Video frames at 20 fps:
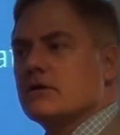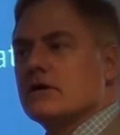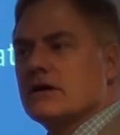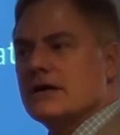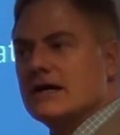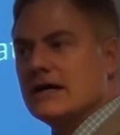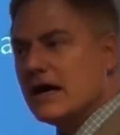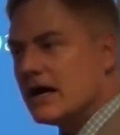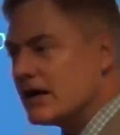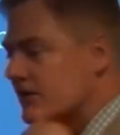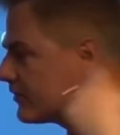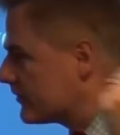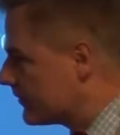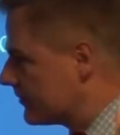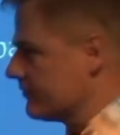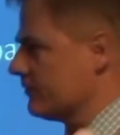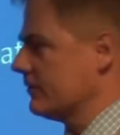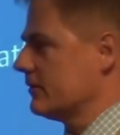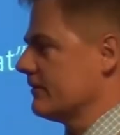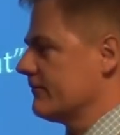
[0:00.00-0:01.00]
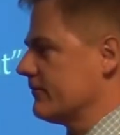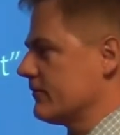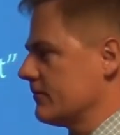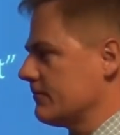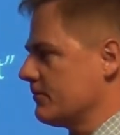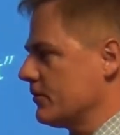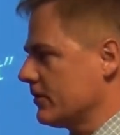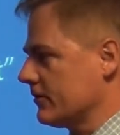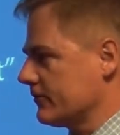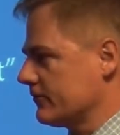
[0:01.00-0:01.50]
Cut the throat of a
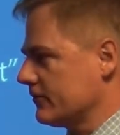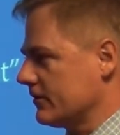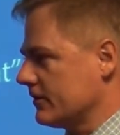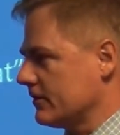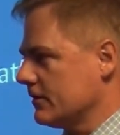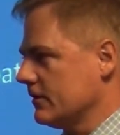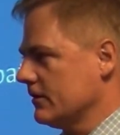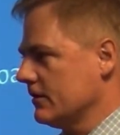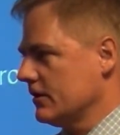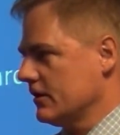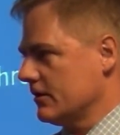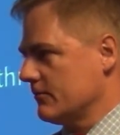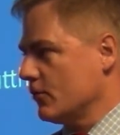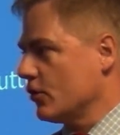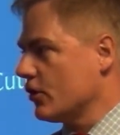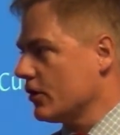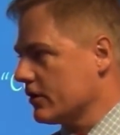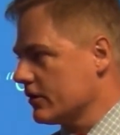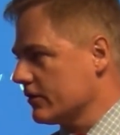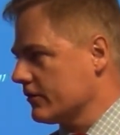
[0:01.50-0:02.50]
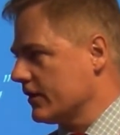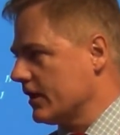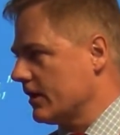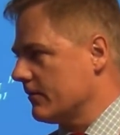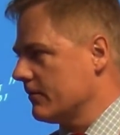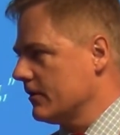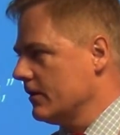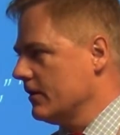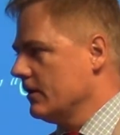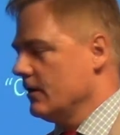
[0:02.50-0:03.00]
person and murder
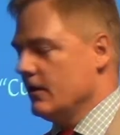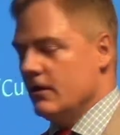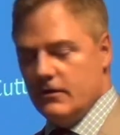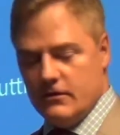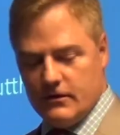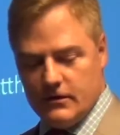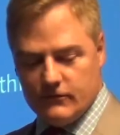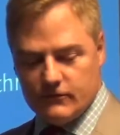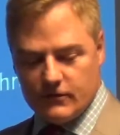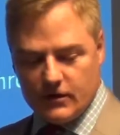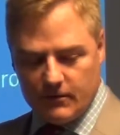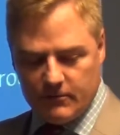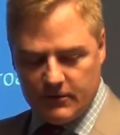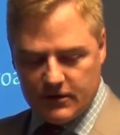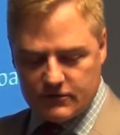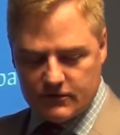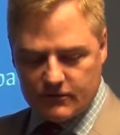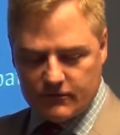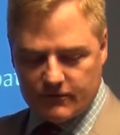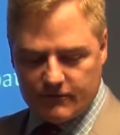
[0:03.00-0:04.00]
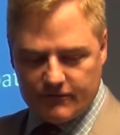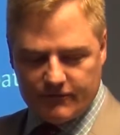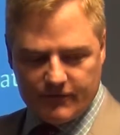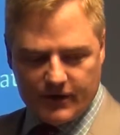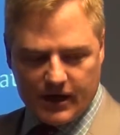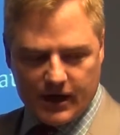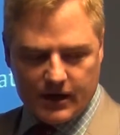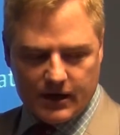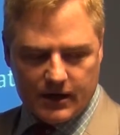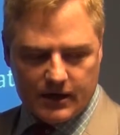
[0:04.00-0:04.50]
them. These are images of
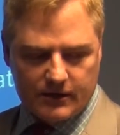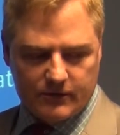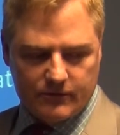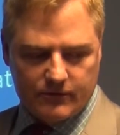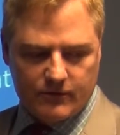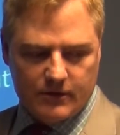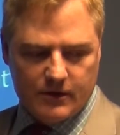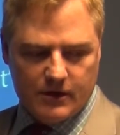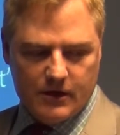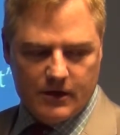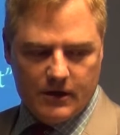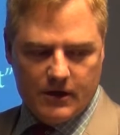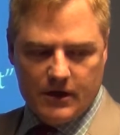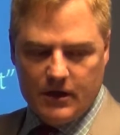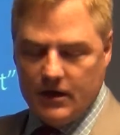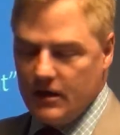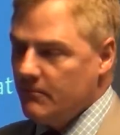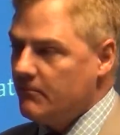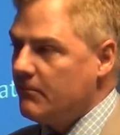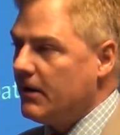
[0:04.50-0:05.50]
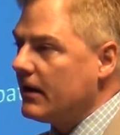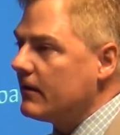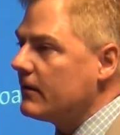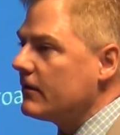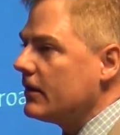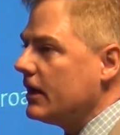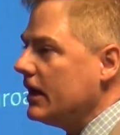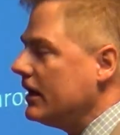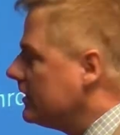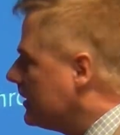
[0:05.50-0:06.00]
violence. But
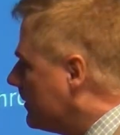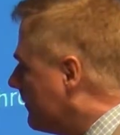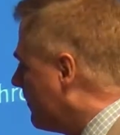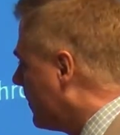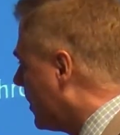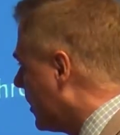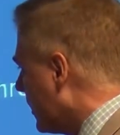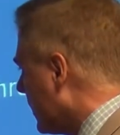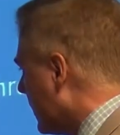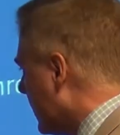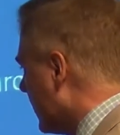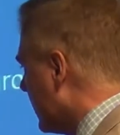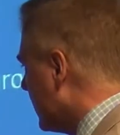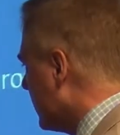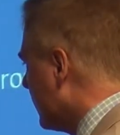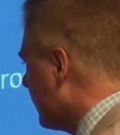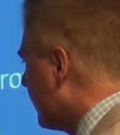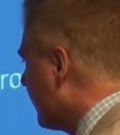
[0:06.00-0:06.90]
in the market,